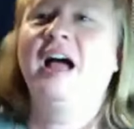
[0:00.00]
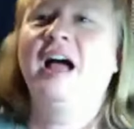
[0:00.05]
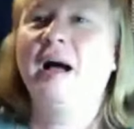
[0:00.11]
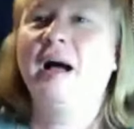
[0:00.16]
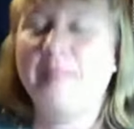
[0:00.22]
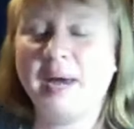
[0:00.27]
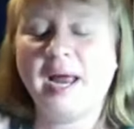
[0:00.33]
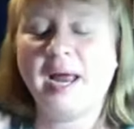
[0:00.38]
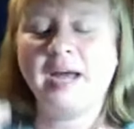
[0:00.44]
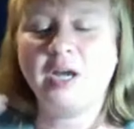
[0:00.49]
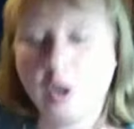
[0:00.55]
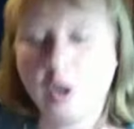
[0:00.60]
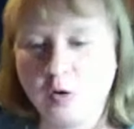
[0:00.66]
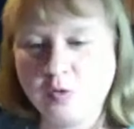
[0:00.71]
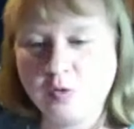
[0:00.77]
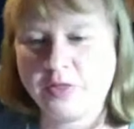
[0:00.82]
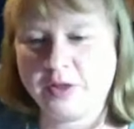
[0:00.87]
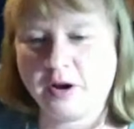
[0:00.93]
But I
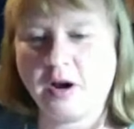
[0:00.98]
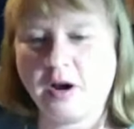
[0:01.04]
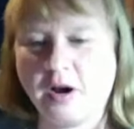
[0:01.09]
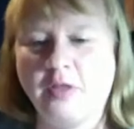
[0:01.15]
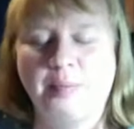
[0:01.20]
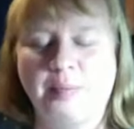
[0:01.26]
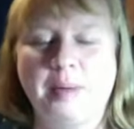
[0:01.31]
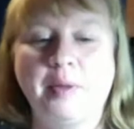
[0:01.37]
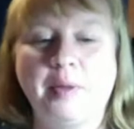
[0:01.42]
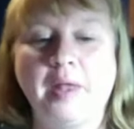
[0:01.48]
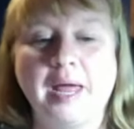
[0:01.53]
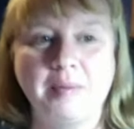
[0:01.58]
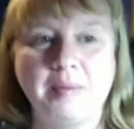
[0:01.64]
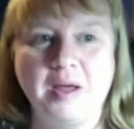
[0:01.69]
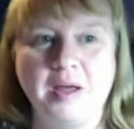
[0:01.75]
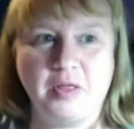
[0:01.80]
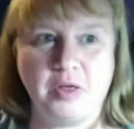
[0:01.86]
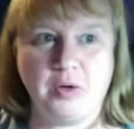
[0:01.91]
know that there are other people
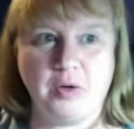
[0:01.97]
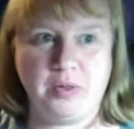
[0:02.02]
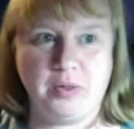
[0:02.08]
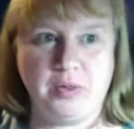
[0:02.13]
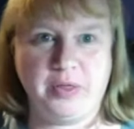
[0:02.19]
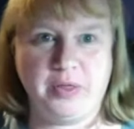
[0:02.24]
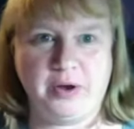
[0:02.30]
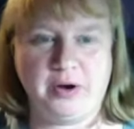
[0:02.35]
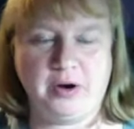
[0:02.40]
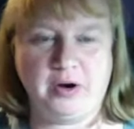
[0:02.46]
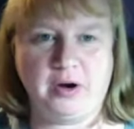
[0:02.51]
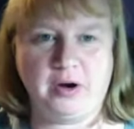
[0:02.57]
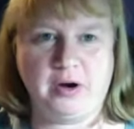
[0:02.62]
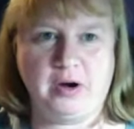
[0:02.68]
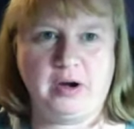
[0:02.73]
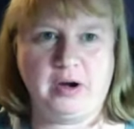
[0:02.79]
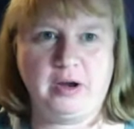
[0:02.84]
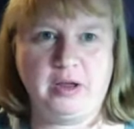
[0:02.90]
like me that
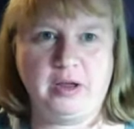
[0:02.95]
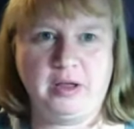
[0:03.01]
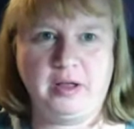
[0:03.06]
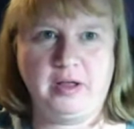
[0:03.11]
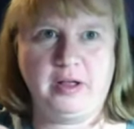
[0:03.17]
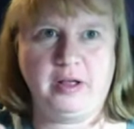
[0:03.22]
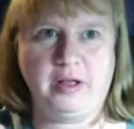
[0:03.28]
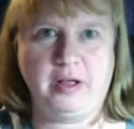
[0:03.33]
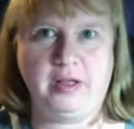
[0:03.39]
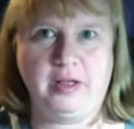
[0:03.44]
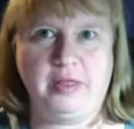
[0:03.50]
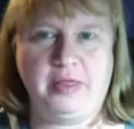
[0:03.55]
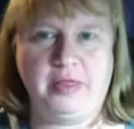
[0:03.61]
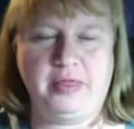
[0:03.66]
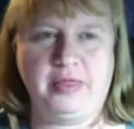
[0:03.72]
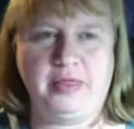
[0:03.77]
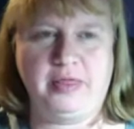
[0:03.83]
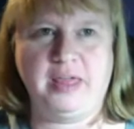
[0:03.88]

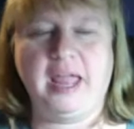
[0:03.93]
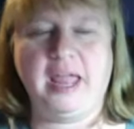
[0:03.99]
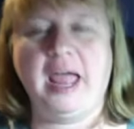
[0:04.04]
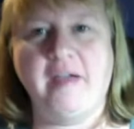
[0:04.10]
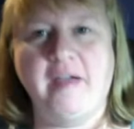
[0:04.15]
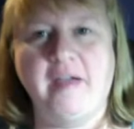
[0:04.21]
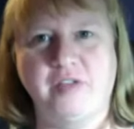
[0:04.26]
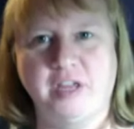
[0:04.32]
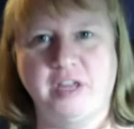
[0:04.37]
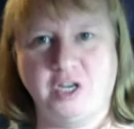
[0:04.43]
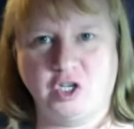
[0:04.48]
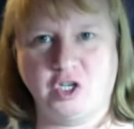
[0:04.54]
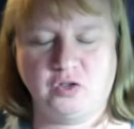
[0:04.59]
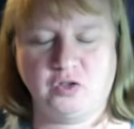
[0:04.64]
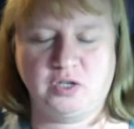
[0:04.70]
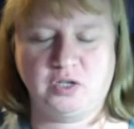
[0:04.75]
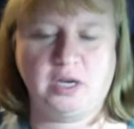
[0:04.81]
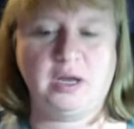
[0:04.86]
they have the
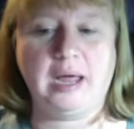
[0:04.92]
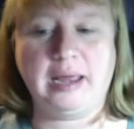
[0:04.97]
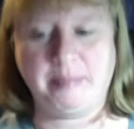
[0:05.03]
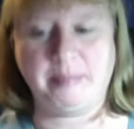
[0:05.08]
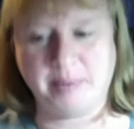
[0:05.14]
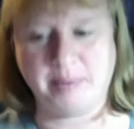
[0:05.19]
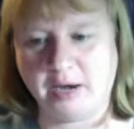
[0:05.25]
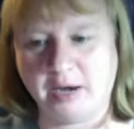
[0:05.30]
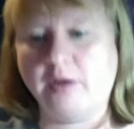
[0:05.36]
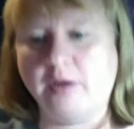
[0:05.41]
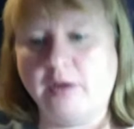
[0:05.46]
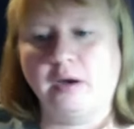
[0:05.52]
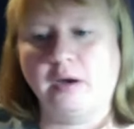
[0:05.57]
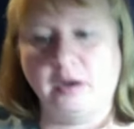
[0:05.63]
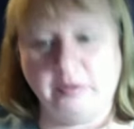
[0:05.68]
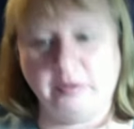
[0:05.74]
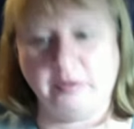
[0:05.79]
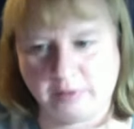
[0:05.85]
issues like I'm not a good
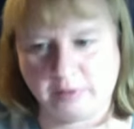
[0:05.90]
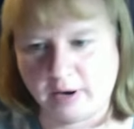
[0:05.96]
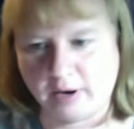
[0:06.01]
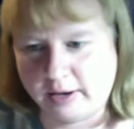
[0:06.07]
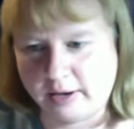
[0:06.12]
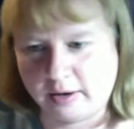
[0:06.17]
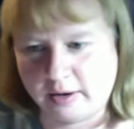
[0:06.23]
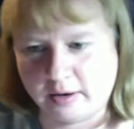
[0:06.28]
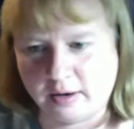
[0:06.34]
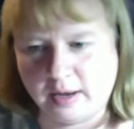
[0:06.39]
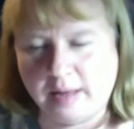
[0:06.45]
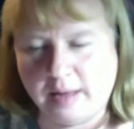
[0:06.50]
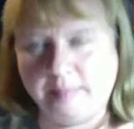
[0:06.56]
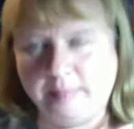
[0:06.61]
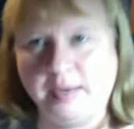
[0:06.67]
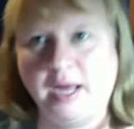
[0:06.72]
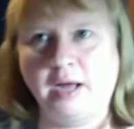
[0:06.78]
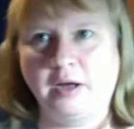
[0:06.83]
enough writer. I'm
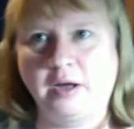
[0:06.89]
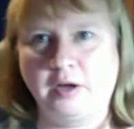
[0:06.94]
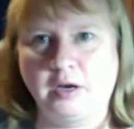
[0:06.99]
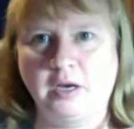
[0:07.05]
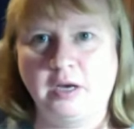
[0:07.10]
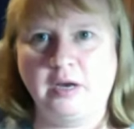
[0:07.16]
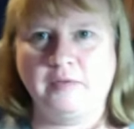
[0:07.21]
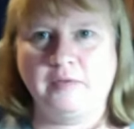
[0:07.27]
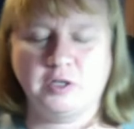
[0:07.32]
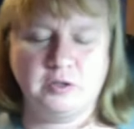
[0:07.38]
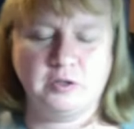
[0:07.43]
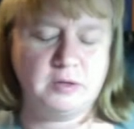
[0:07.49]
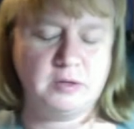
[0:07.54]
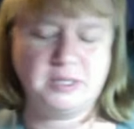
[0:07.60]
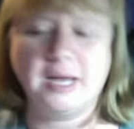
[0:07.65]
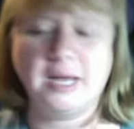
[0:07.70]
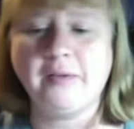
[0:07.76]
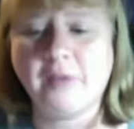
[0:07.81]
not good enough to do
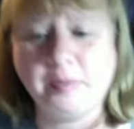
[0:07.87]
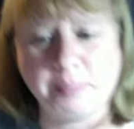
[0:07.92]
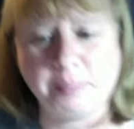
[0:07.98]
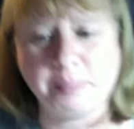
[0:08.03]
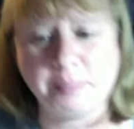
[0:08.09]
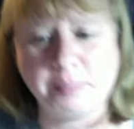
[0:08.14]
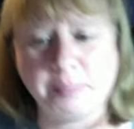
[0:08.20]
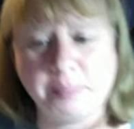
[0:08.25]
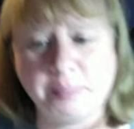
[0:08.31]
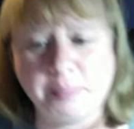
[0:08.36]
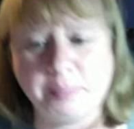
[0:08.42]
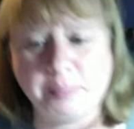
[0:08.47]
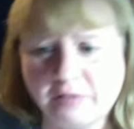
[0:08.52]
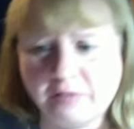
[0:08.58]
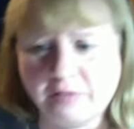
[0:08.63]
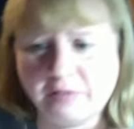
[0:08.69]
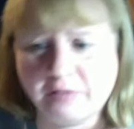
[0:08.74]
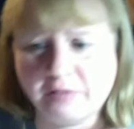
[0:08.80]
this. I've had plenty of
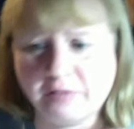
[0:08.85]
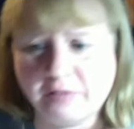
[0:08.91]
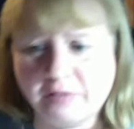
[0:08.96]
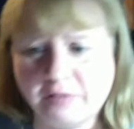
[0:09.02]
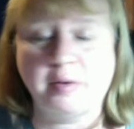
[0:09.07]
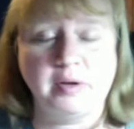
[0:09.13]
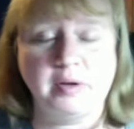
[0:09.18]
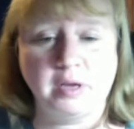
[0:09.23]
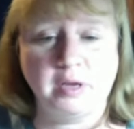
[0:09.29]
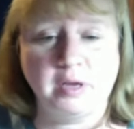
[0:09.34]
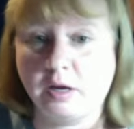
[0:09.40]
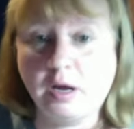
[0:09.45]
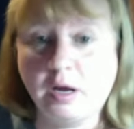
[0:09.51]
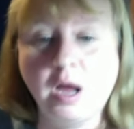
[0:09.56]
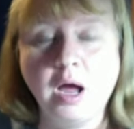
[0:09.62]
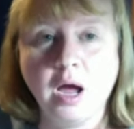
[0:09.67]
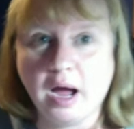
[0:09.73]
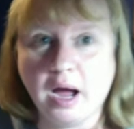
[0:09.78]
people tell me
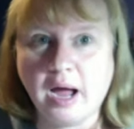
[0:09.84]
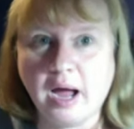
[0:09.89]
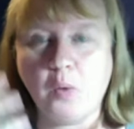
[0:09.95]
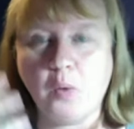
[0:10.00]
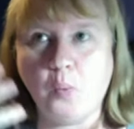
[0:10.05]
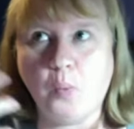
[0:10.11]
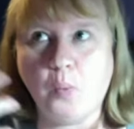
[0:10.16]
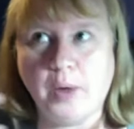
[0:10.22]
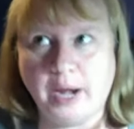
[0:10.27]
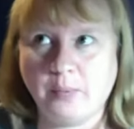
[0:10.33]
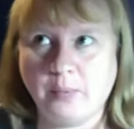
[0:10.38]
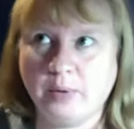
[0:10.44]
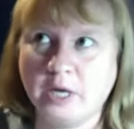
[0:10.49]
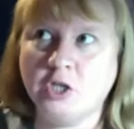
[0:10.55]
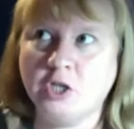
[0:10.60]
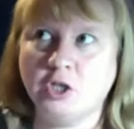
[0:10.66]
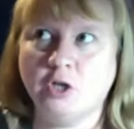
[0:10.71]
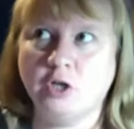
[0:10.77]
when I
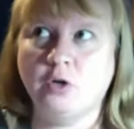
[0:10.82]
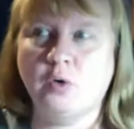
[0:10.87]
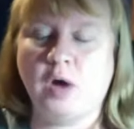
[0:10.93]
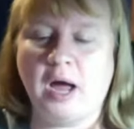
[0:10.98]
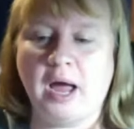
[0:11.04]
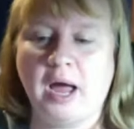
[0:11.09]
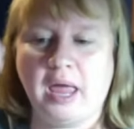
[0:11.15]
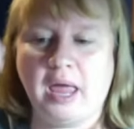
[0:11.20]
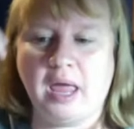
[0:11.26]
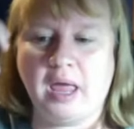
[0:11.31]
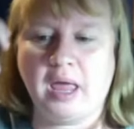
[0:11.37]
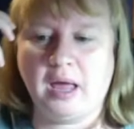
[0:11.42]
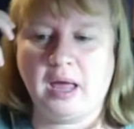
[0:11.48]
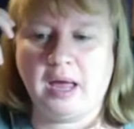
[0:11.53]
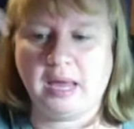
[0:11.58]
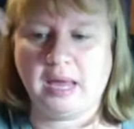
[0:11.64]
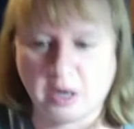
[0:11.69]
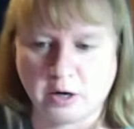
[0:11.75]
read you, I
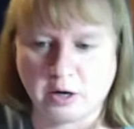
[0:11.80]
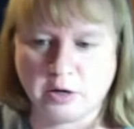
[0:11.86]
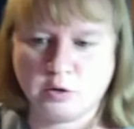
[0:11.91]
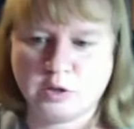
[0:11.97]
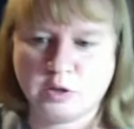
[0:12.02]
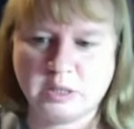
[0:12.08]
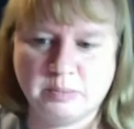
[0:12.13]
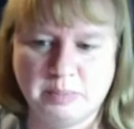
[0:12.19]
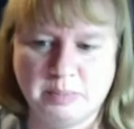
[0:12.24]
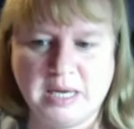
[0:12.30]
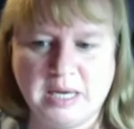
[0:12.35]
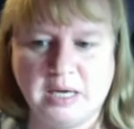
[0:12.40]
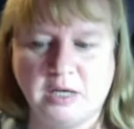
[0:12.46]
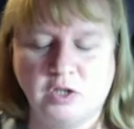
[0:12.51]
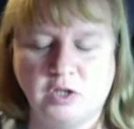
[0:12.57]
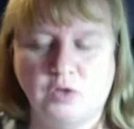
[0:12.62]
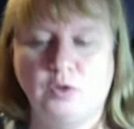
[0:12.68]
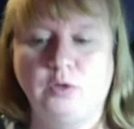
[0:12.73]
hear you
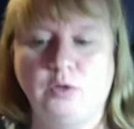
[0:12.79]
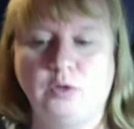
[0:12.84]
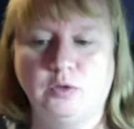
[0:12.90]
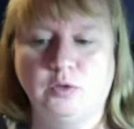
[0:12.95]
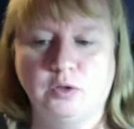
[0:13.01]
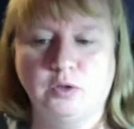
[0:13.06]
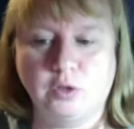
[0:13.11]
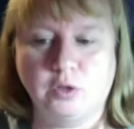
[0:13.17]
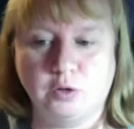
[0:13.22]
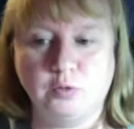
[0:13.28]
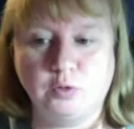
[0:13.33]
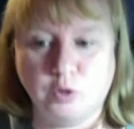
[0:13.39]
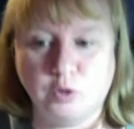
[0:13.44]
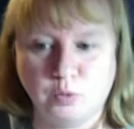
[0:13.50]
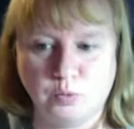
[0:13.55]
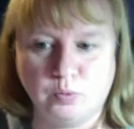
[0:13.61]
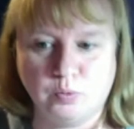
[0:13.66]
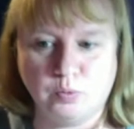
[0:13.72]
speaking, so you
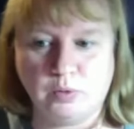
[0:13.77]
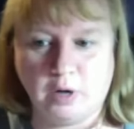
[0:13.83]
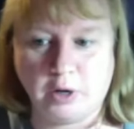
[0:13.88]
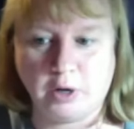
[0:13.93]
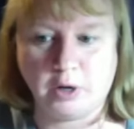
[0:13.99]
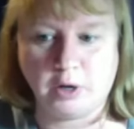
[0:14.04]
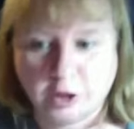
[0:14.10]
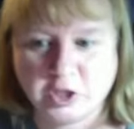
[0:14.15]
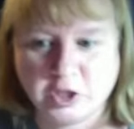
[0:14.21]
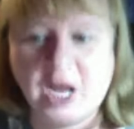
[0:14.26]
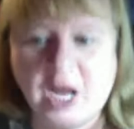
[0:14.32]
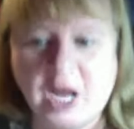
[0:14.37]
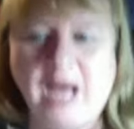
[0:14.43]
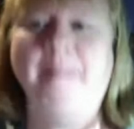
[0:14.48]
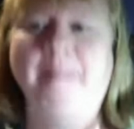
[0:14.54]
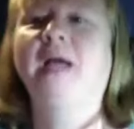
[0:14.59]
do a good job,